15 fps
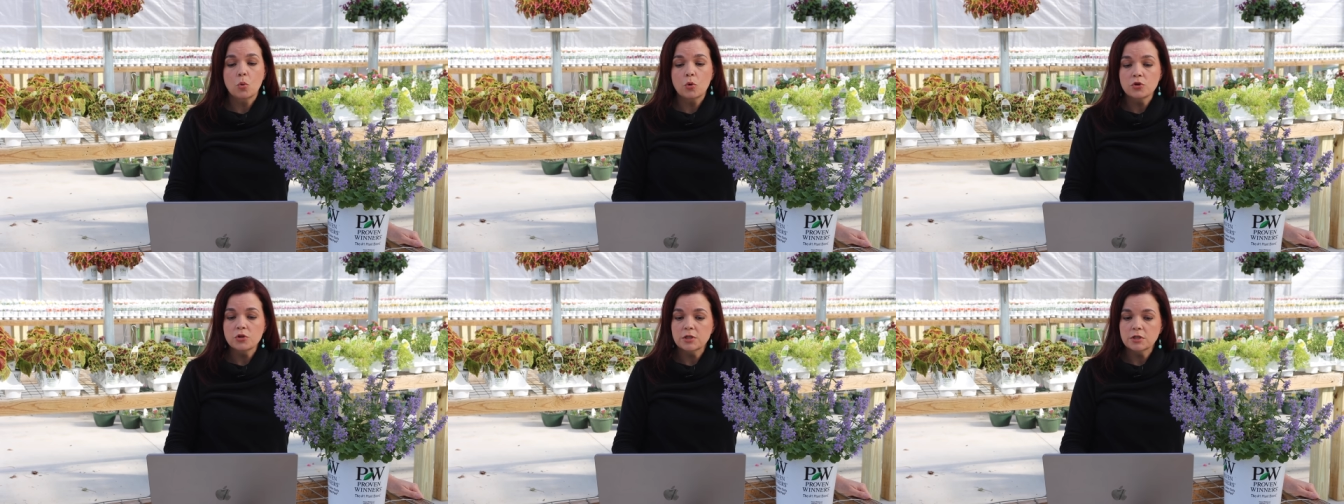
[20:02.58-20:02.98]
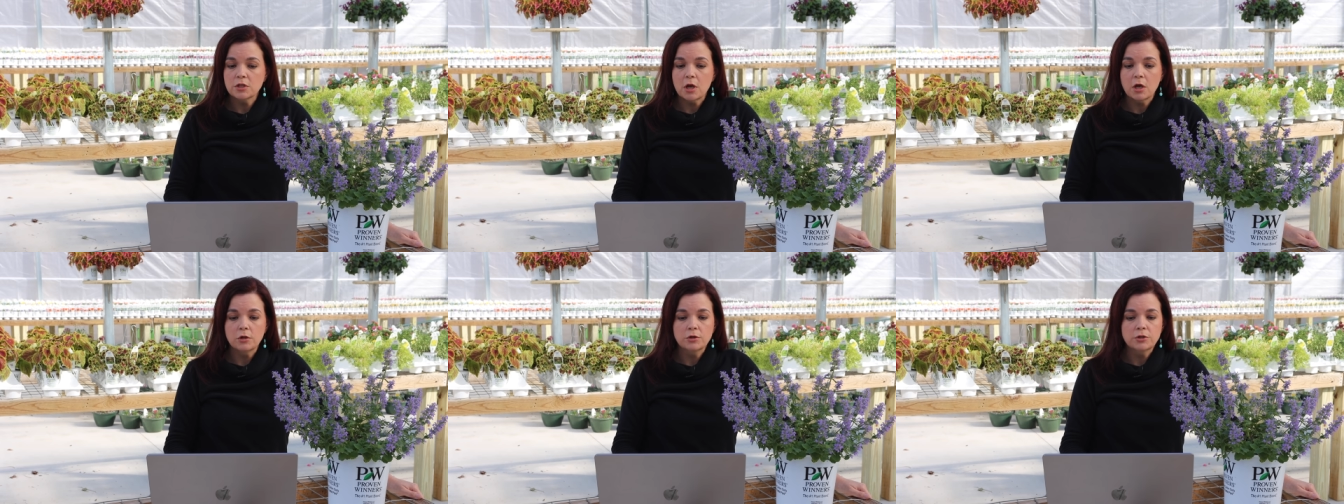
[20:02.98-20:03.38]
gorgeous
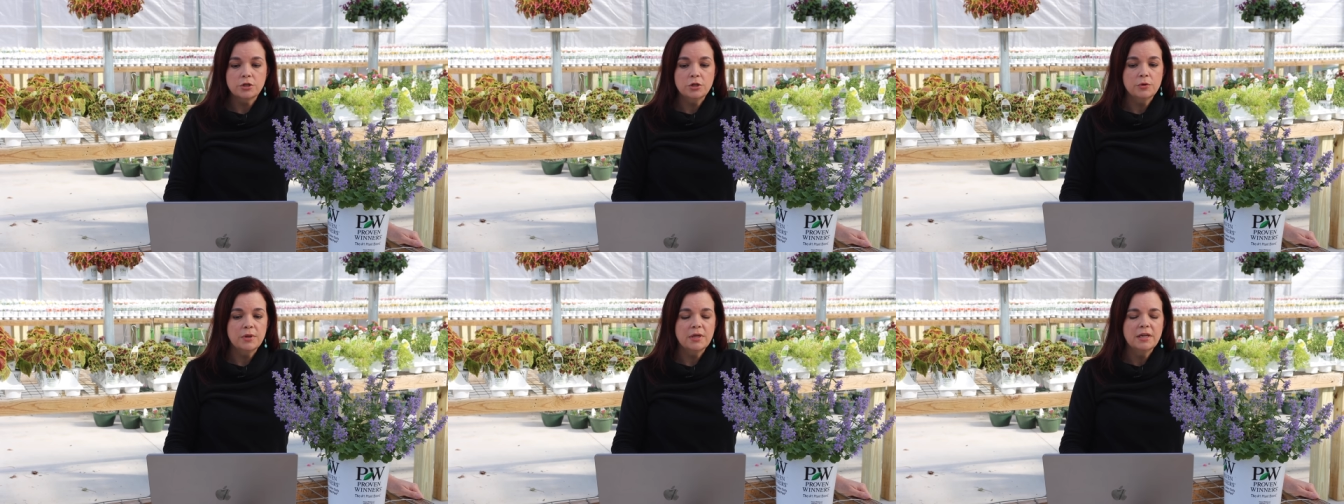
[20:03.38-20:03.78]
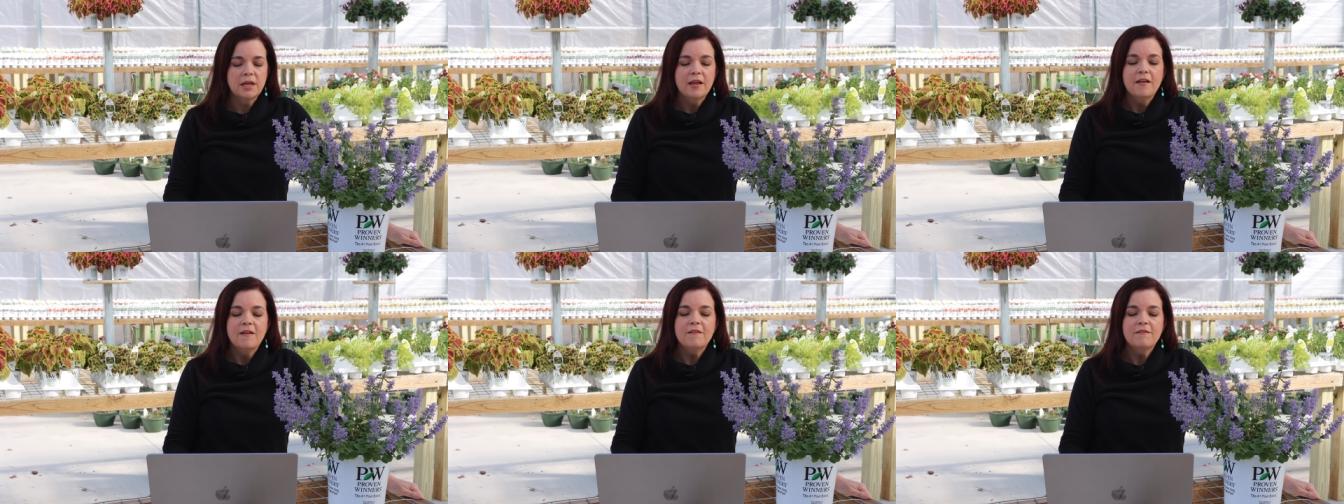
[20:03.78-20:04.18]
color to it.
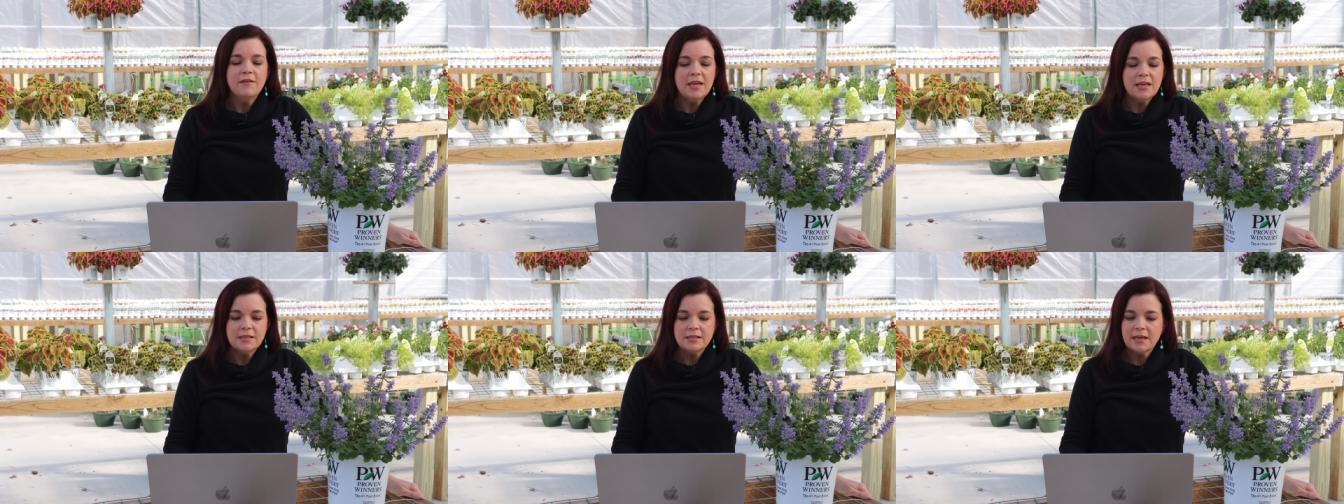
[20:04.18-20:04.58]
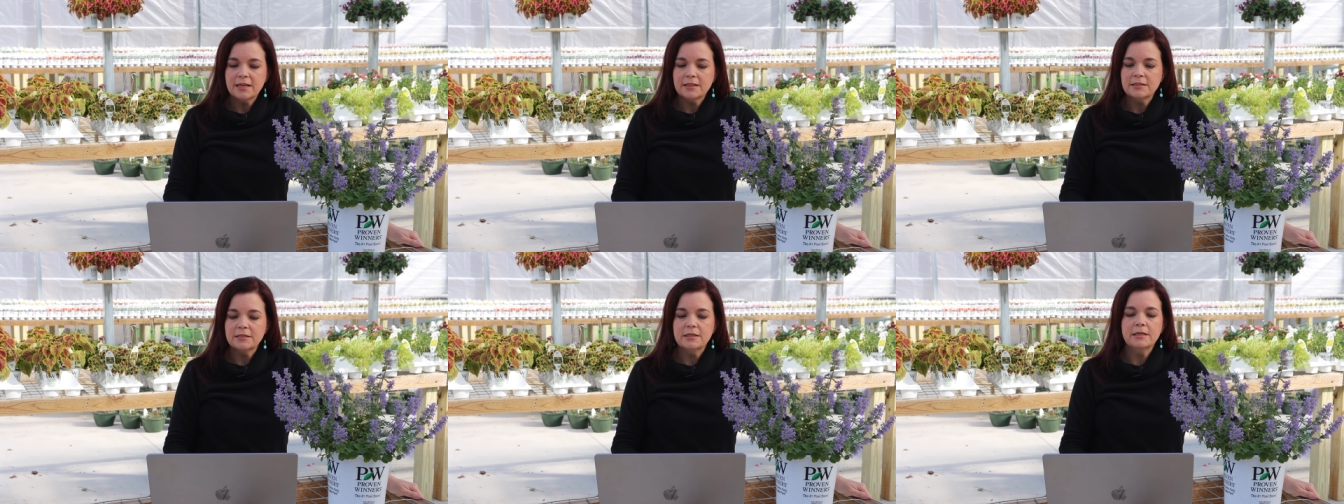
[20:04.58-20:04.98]

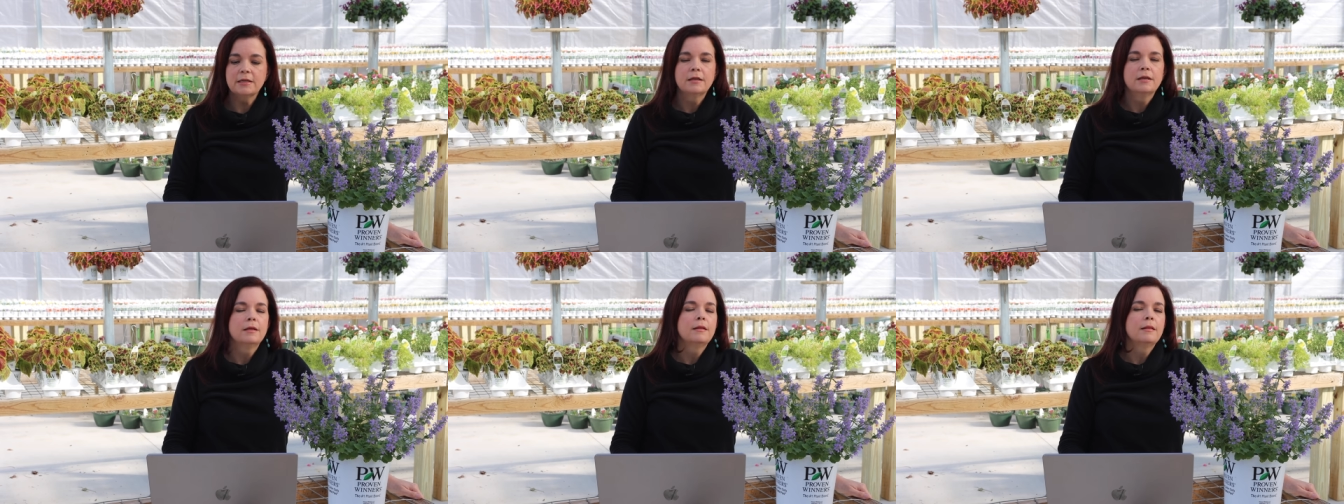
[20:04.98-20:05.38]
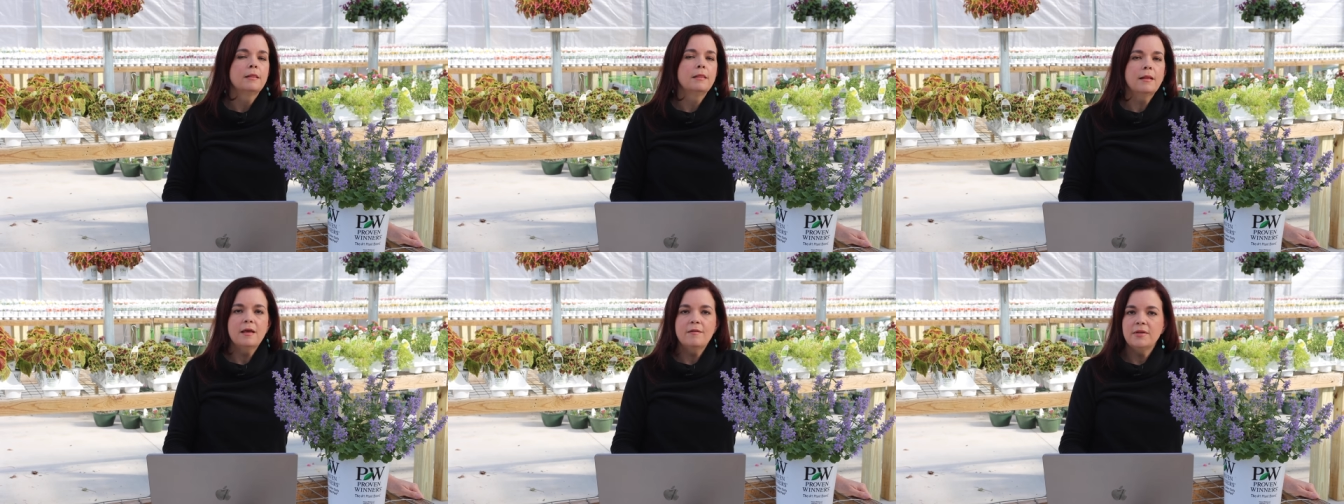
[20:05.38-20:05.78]
Fantastic.
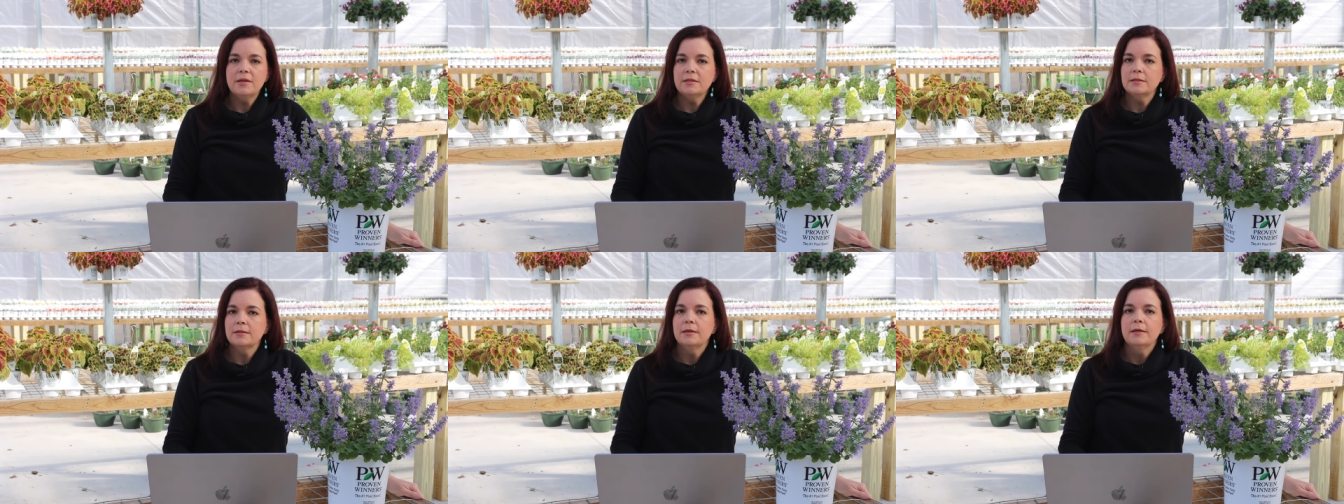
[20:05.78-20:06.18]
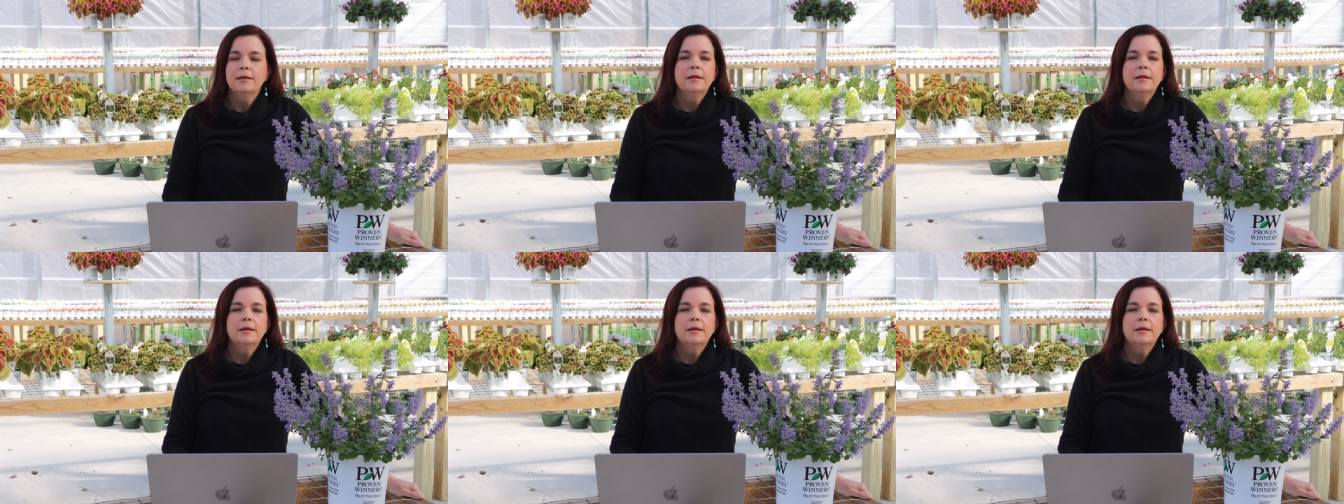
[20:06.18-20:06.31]
Love it.